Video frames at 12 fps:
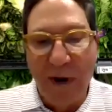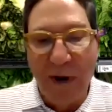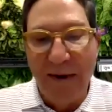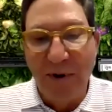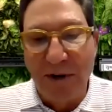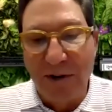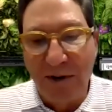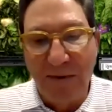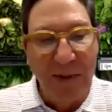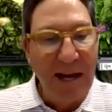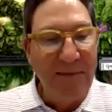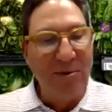whatever curve
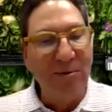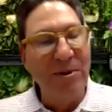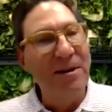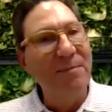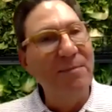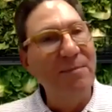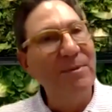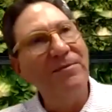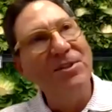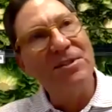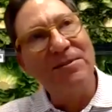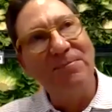life threw at him and he'd
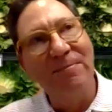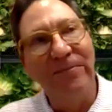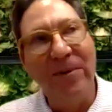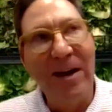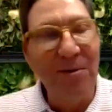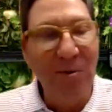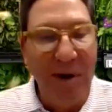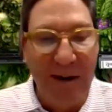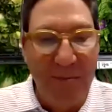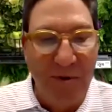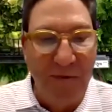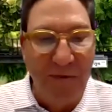just find a way
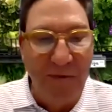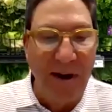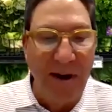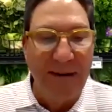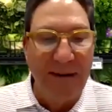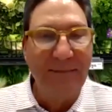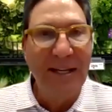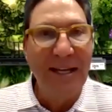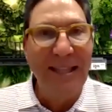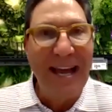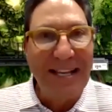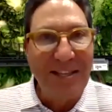to move on.
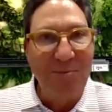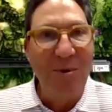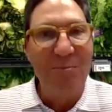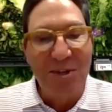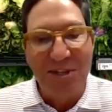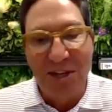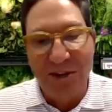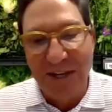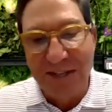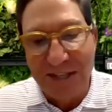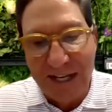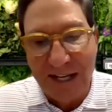And that's what
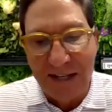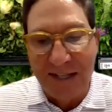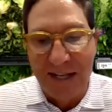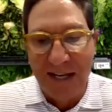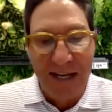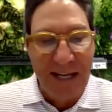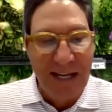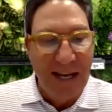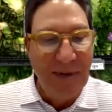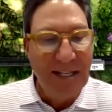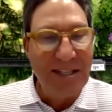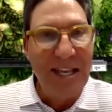resilience is
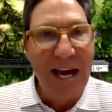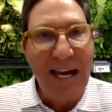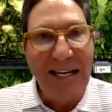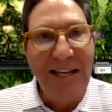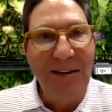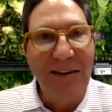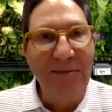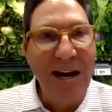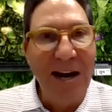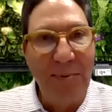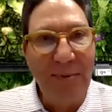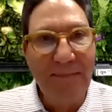it means not giving
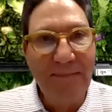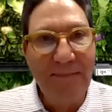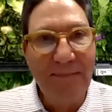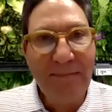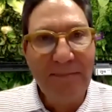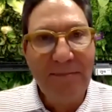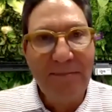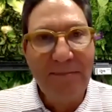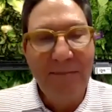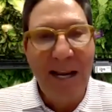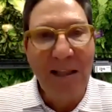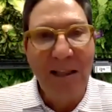up.
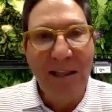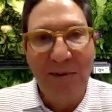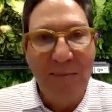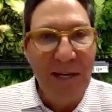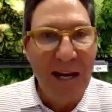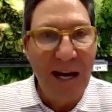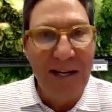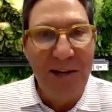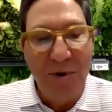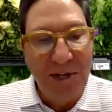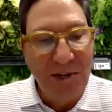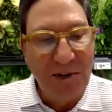My dad lived to be
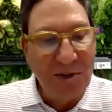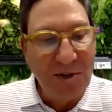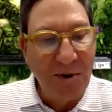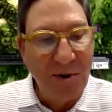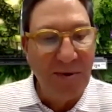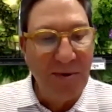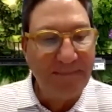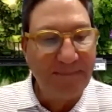91 years old.